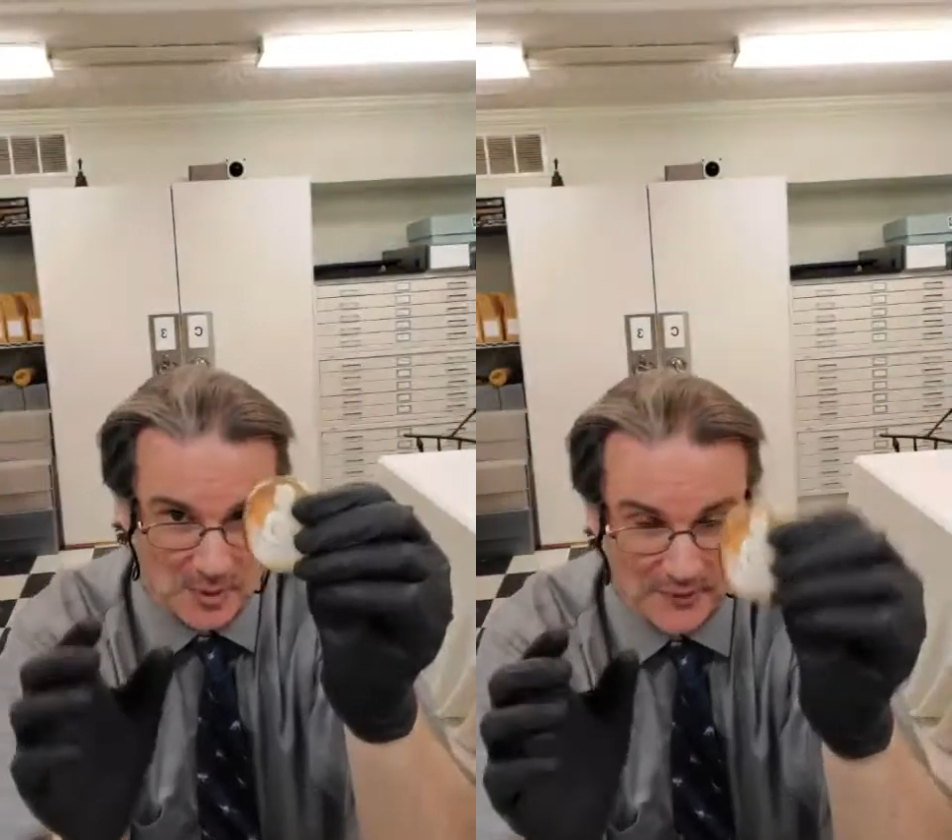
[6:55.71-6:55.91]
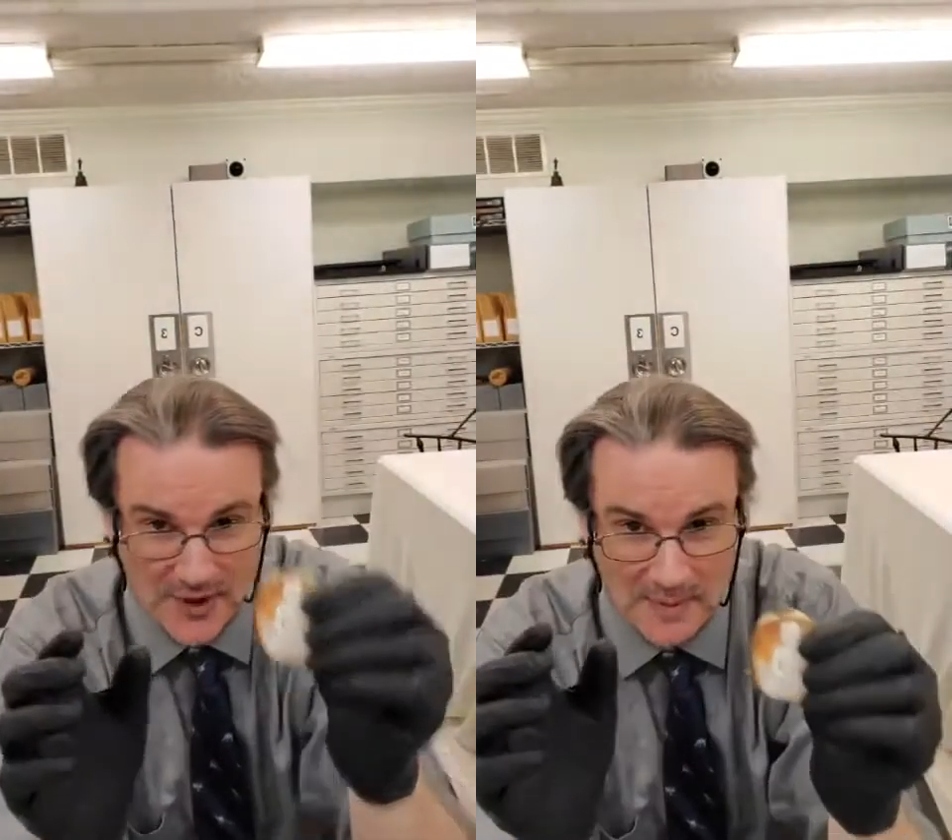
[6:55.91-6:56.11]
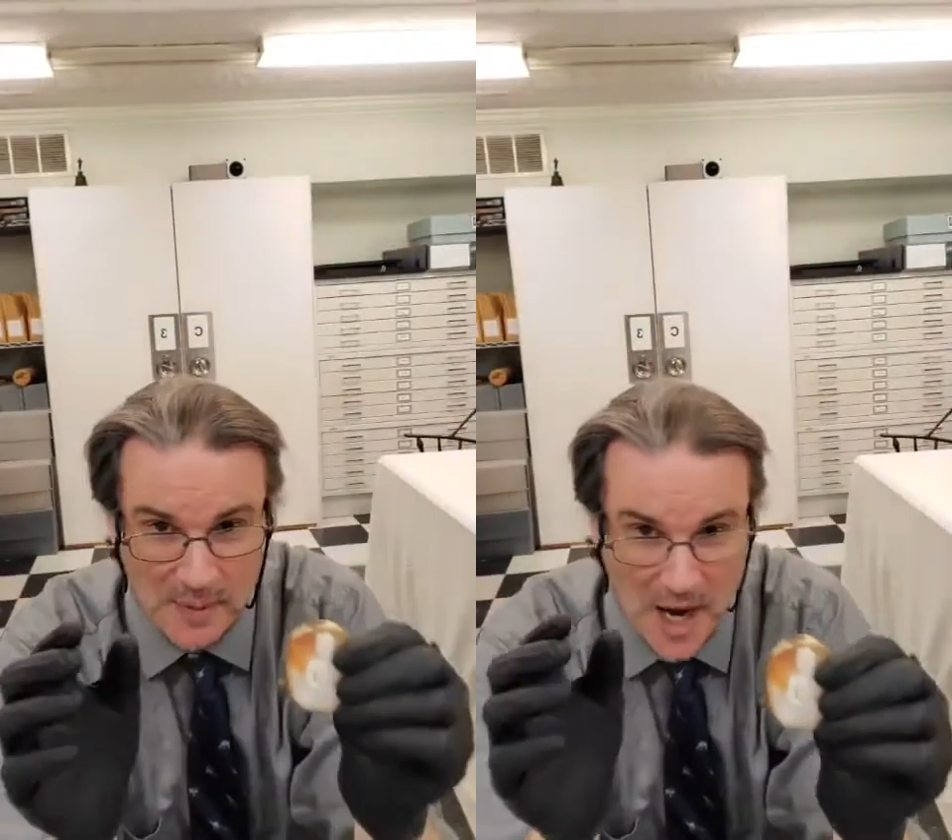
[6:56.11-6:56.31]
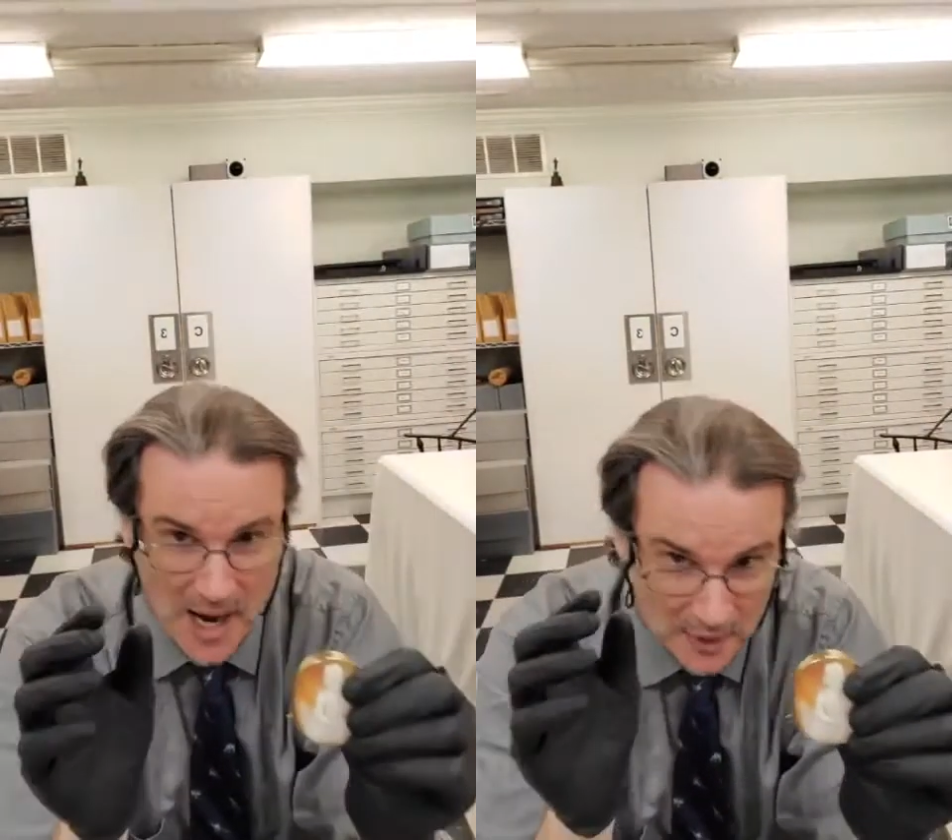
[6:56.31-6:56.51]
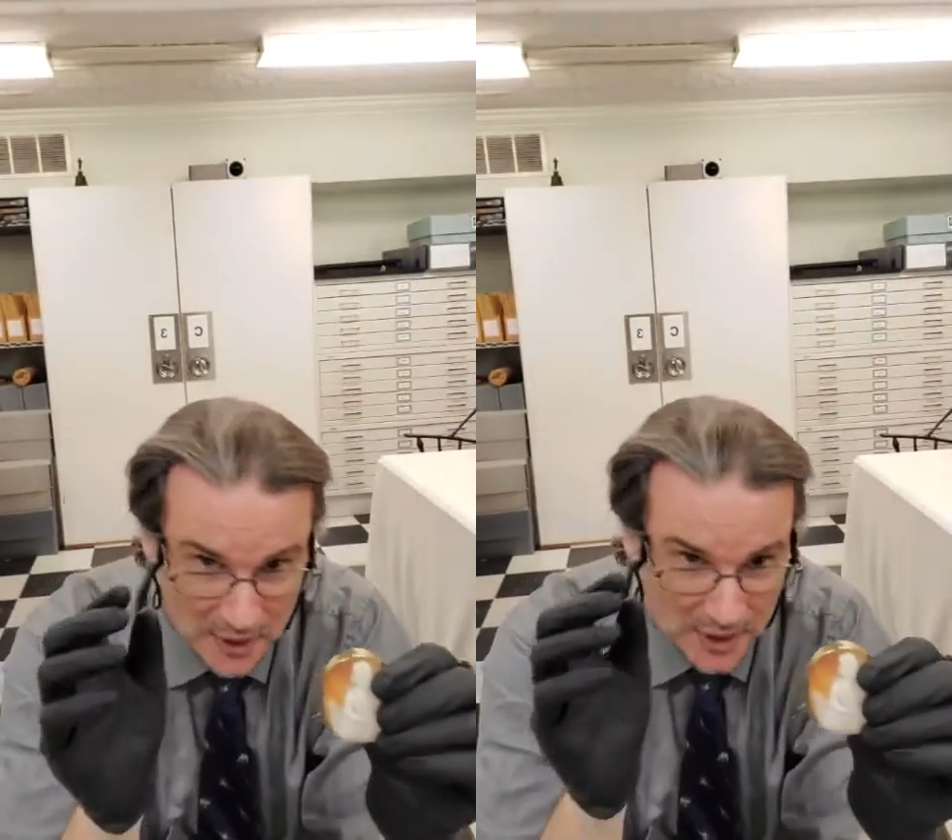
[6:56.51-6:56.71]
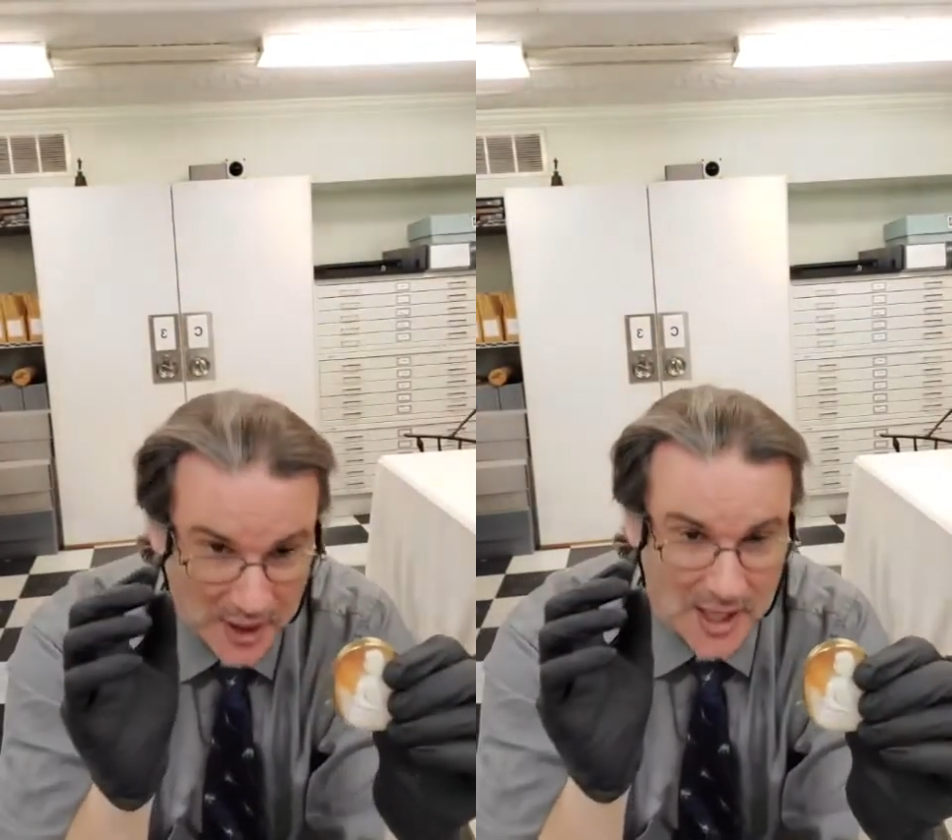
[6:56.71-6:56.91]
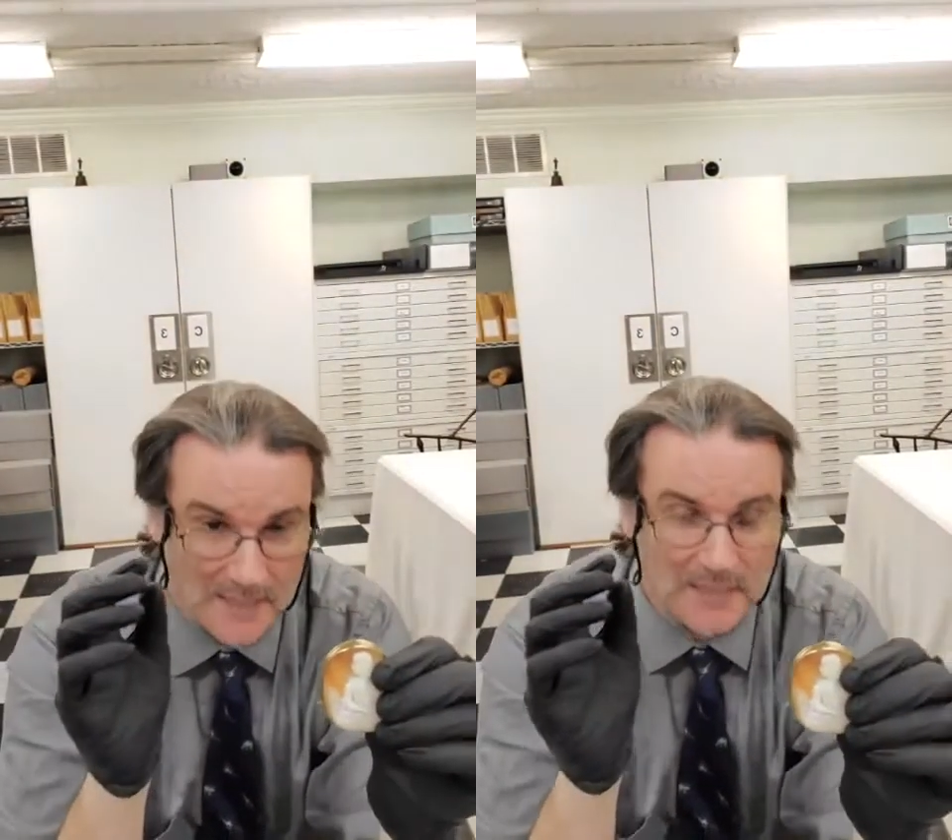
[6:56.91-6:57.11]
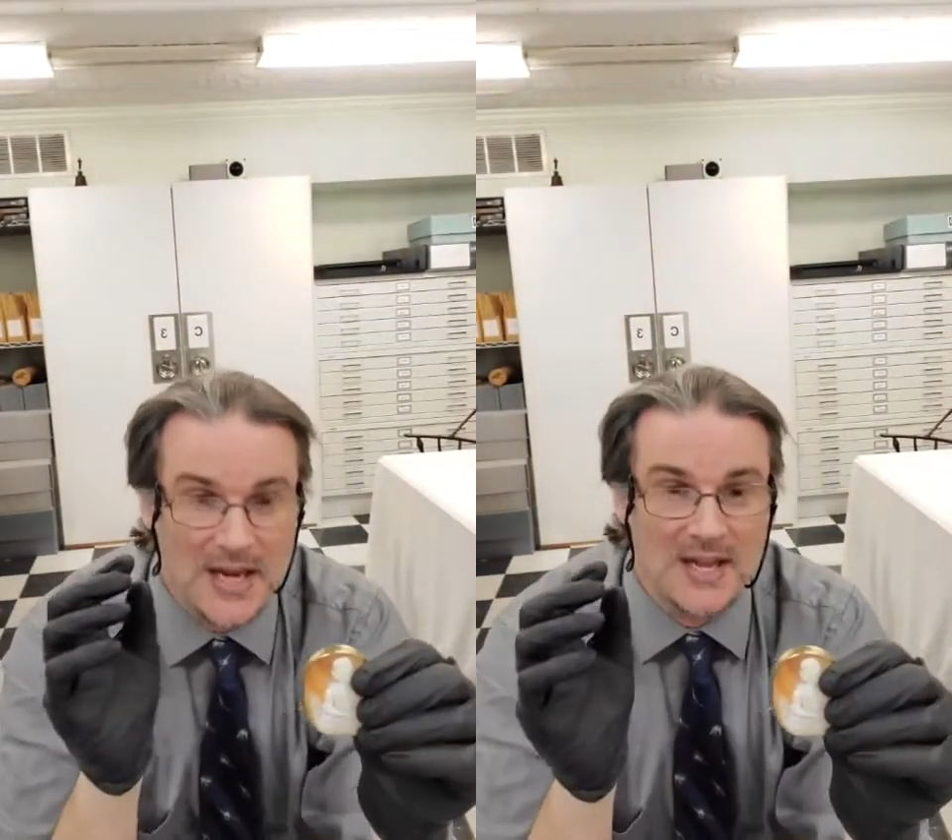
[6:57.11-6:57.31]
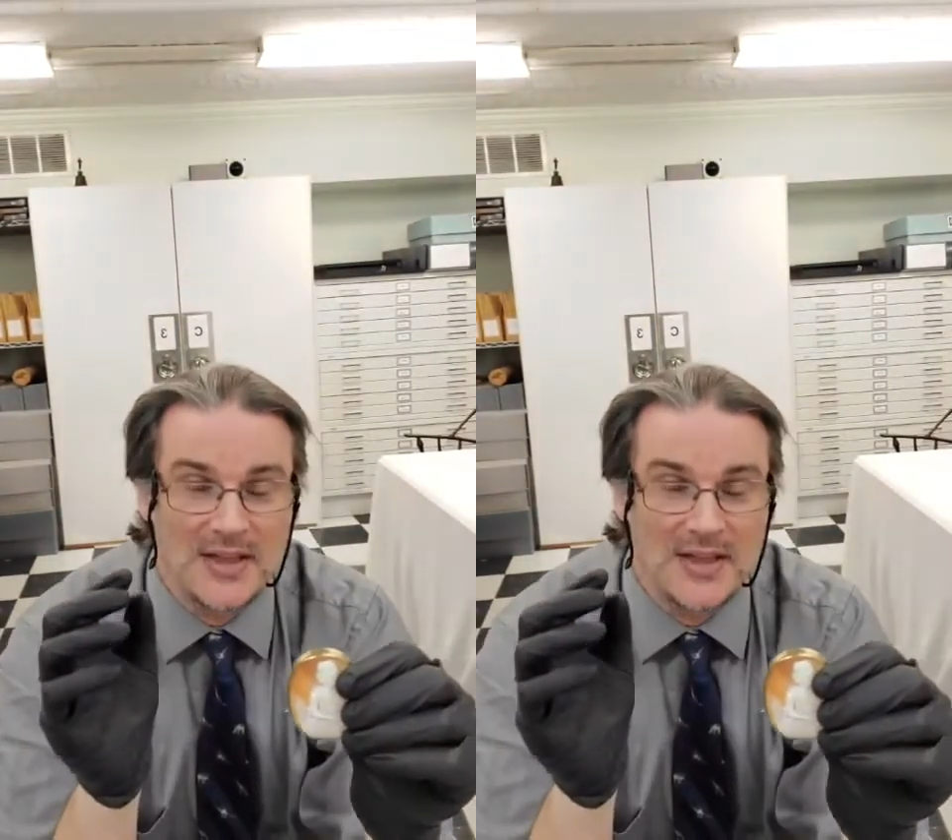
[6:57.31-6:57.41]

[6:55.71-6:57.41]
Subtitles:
very popular.